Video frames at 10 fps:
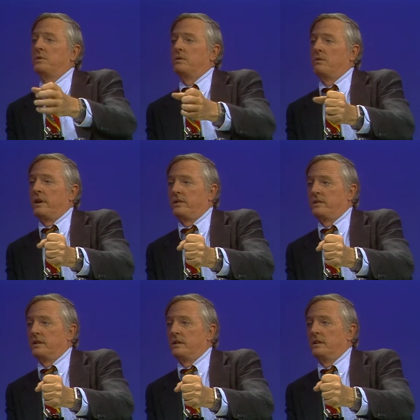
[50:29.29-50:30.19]
was
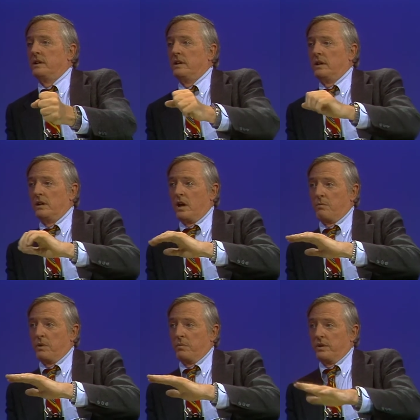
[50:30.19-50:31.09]
arrested. A lot
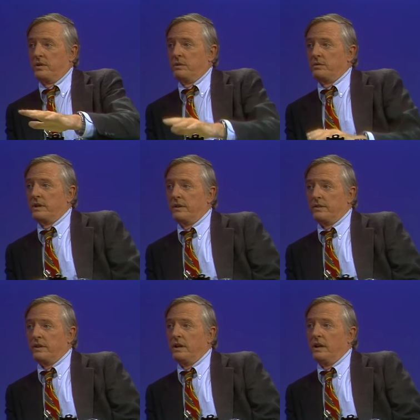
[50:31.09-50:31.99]
of publicity was
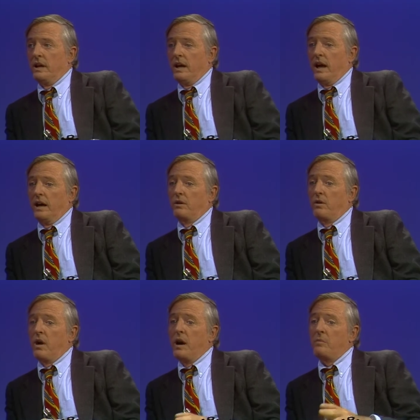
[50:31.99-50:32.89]
given. Had the government and
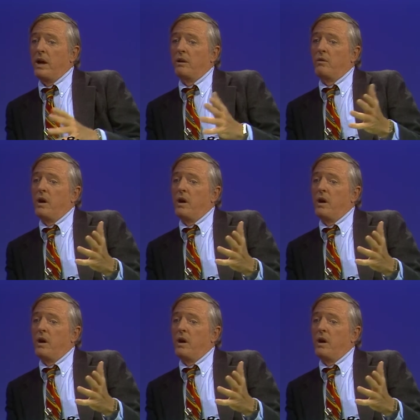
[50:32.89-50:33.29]
crime, stolen and